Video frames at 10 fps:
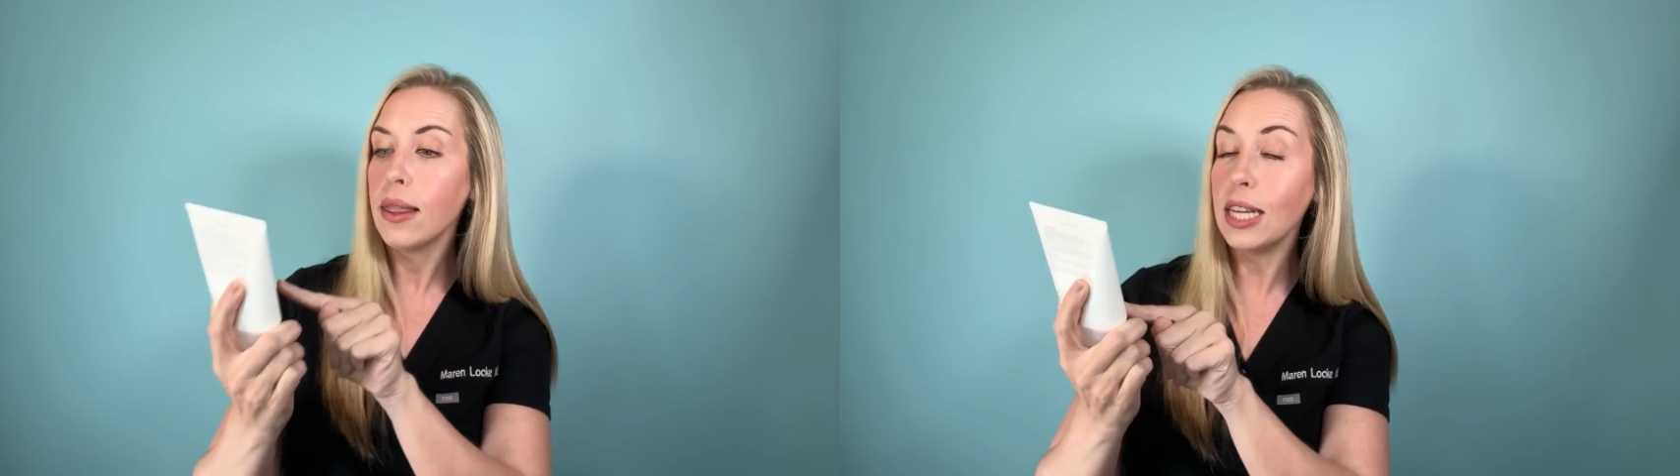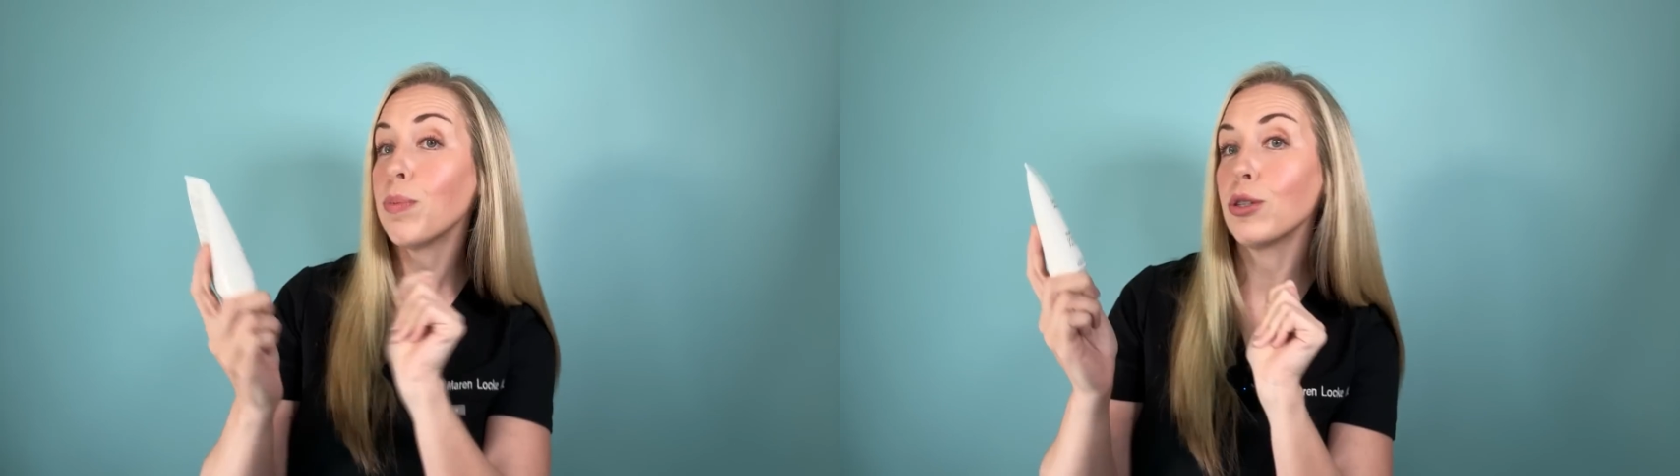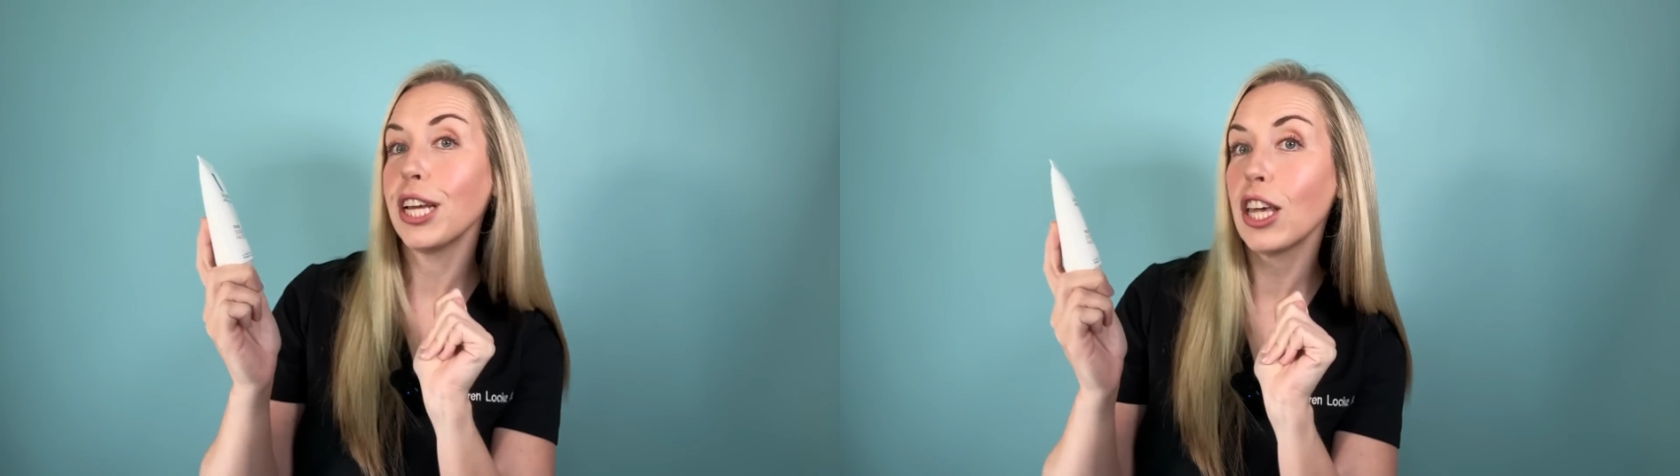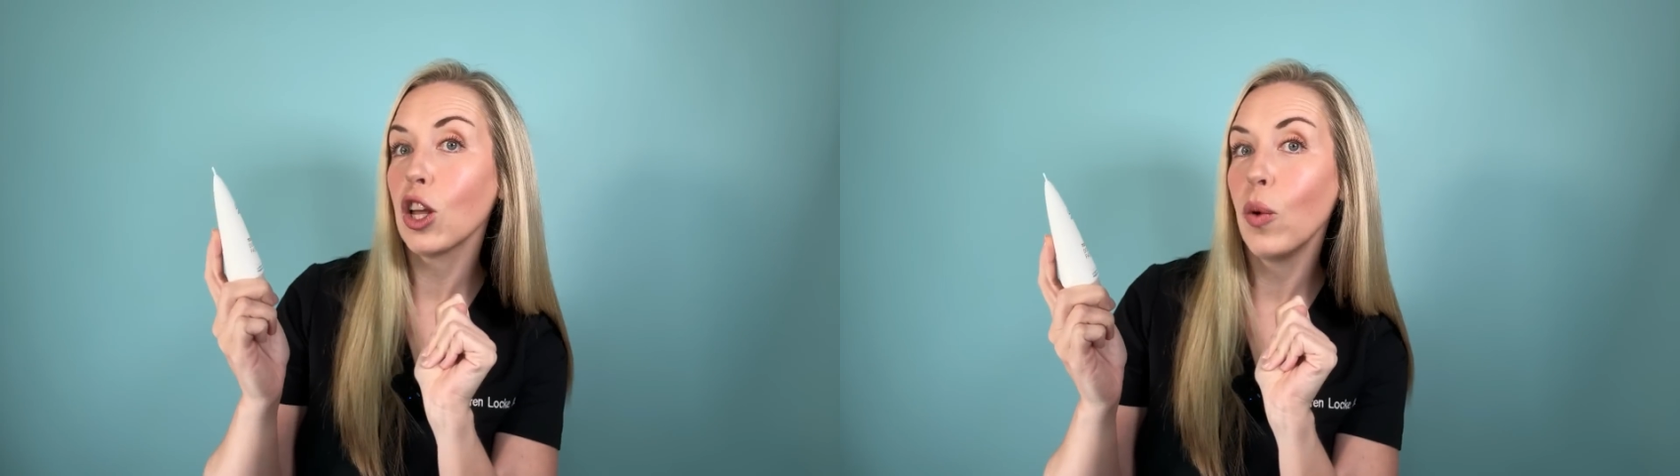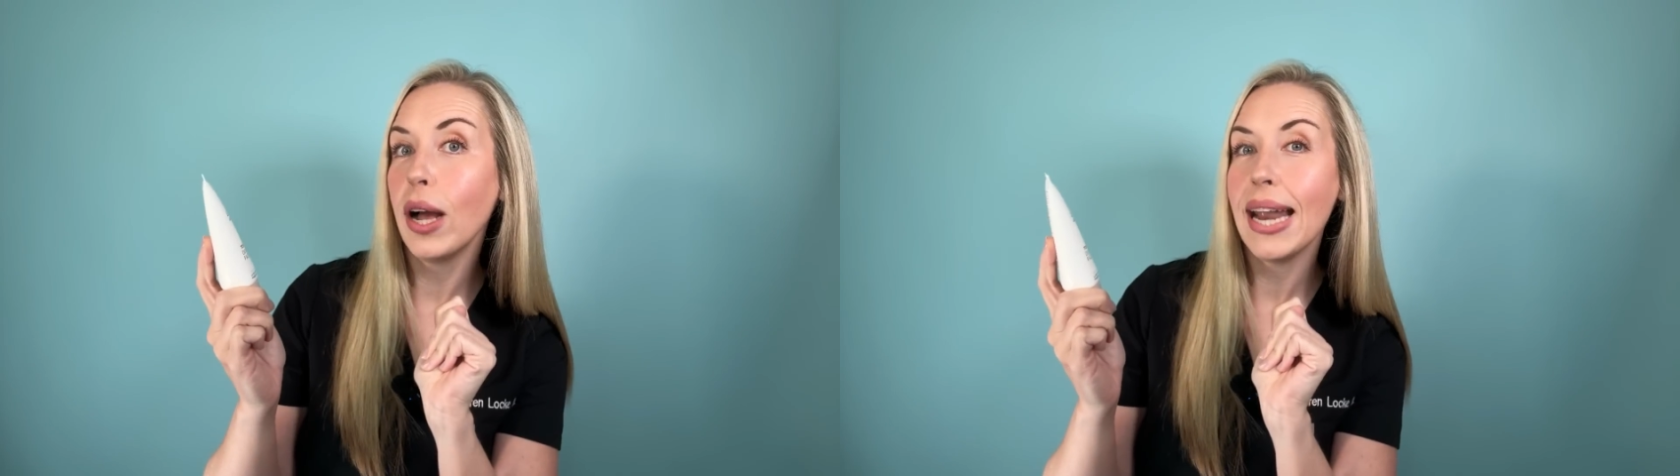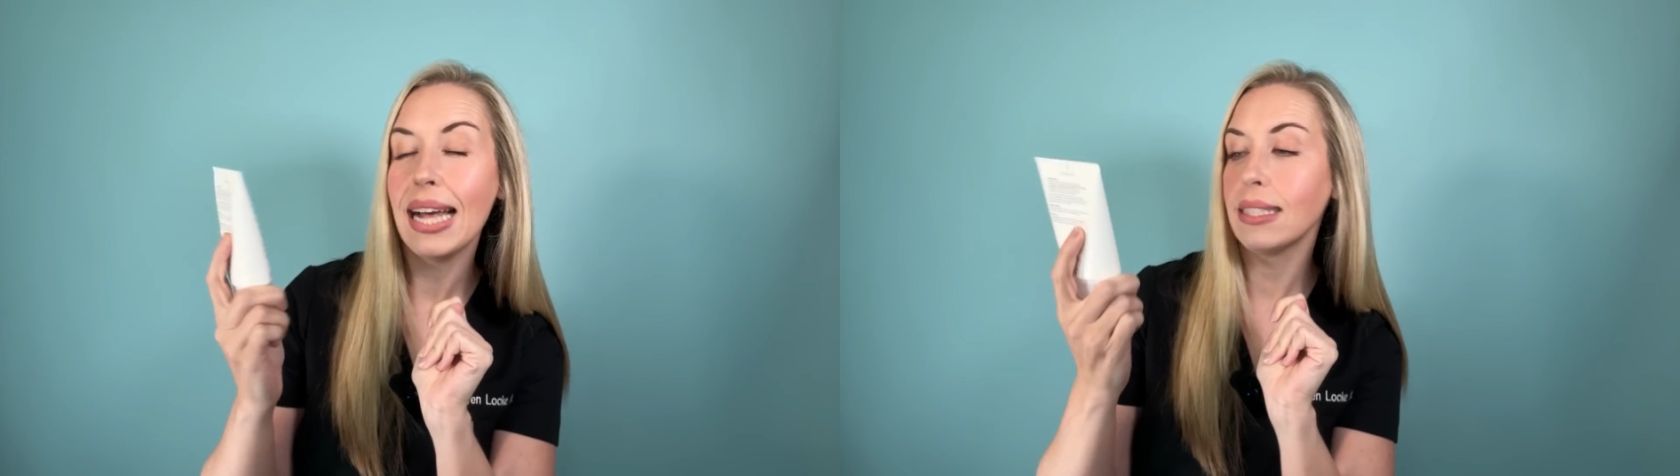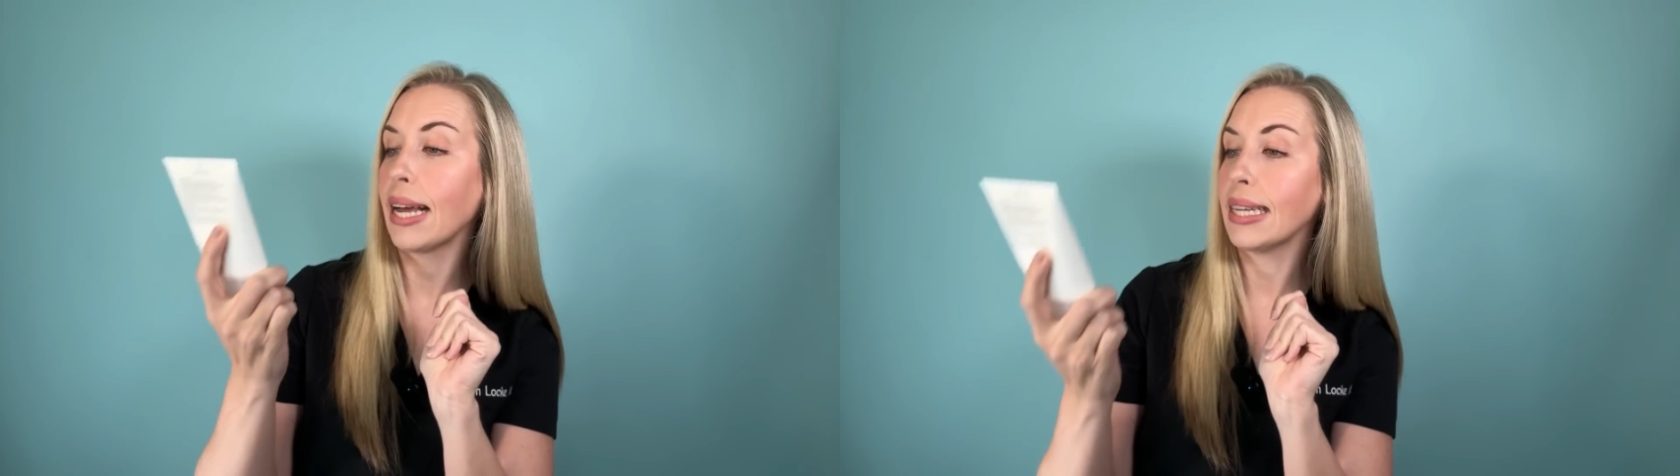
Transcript: This particular one has